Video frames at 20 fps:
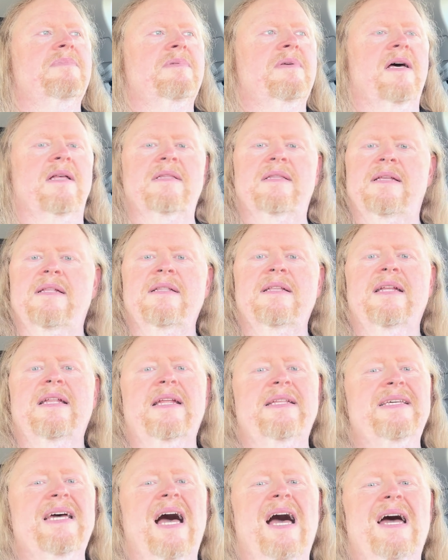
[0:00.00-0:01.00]
a little at
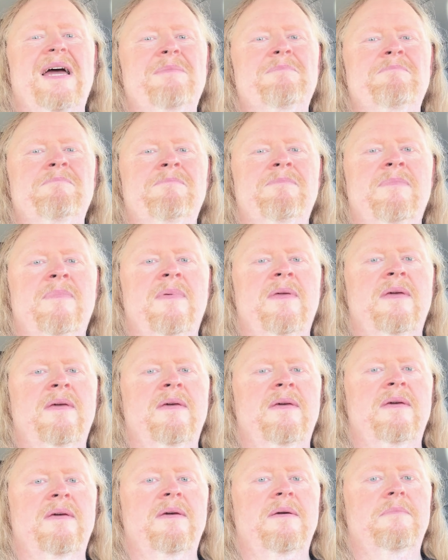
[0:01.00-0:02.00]
a time,
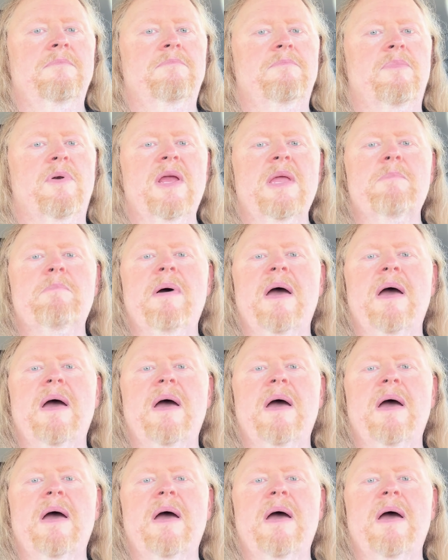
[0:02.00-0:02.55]
brick